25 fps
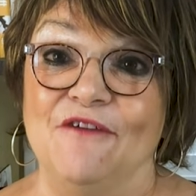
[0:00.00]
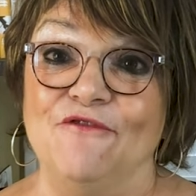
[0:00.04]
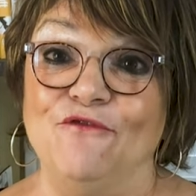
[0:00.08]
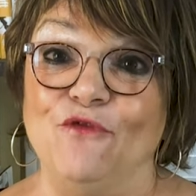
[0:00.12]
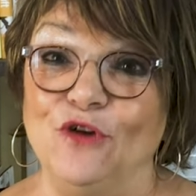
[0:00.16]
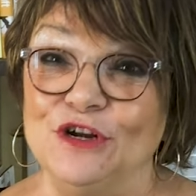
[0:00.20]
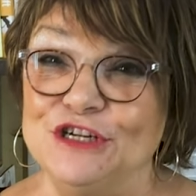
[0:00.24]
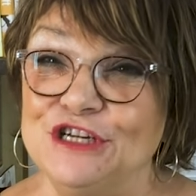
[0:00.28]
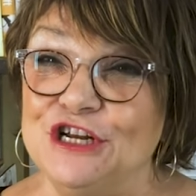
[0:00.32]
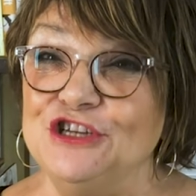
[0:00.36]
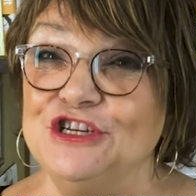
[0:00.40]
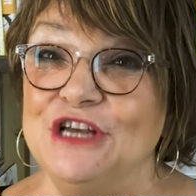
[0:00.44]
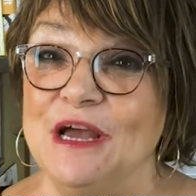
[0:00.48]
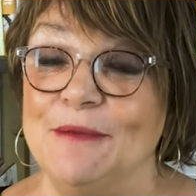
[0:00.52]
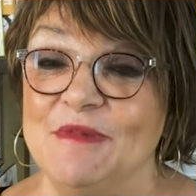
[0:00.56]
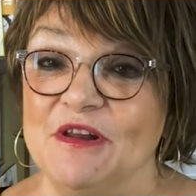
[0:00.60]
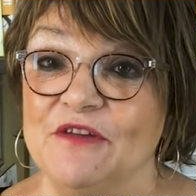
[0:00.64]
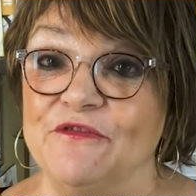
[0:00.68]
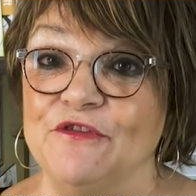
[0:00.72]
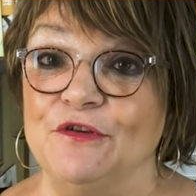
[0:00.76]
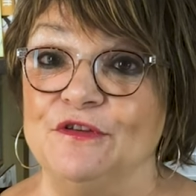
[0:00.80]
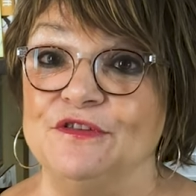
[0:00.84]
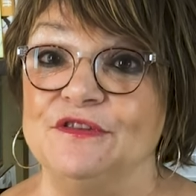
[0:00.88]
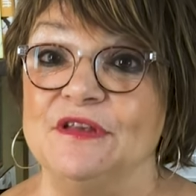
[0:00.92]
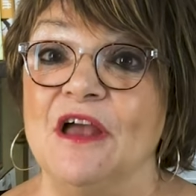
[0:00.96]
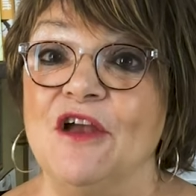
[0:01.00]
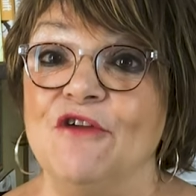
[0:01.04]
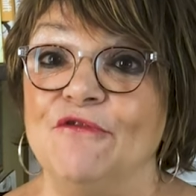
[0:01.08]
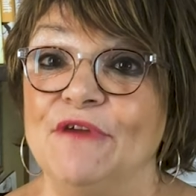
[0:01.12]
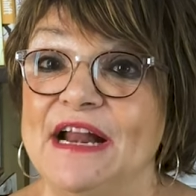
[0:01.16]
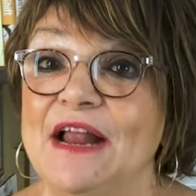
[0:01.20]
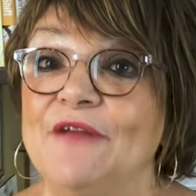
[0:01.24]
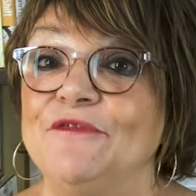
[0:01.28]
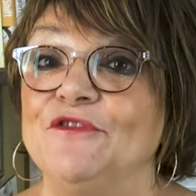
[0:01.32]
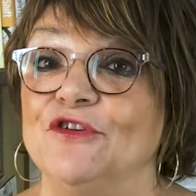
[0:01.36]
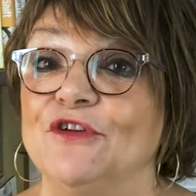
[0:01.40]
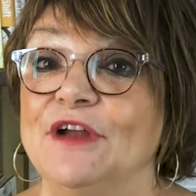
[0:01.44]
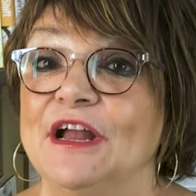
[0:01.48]
14 job interviews
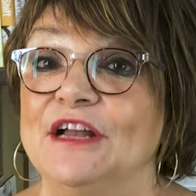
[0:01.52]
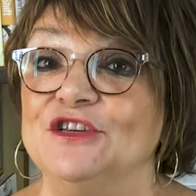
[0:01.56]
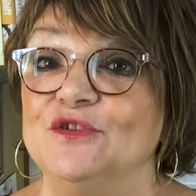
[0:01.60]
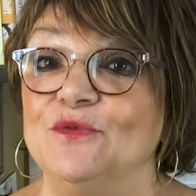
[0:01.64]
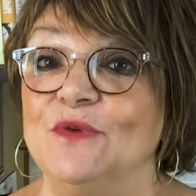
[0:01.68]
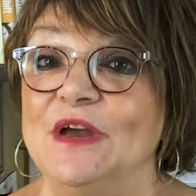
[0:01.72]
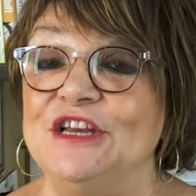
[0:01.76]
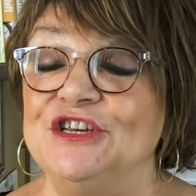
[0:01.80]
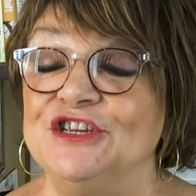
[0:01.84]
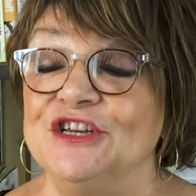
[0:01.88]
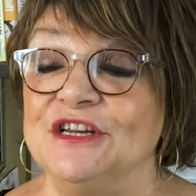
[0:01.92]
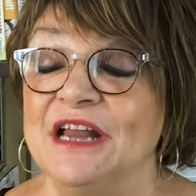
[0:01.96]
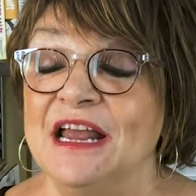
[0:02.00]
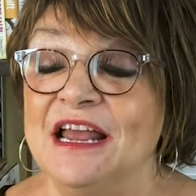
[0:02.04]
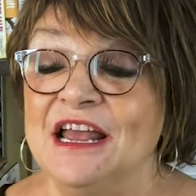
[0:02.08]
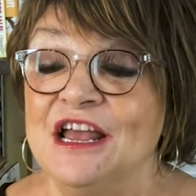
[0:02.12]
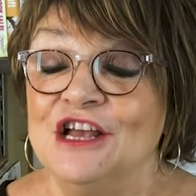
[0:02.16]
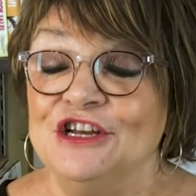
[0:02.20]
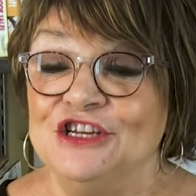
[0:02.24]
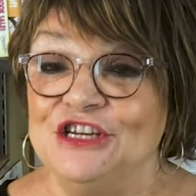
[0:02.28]
right after graduation.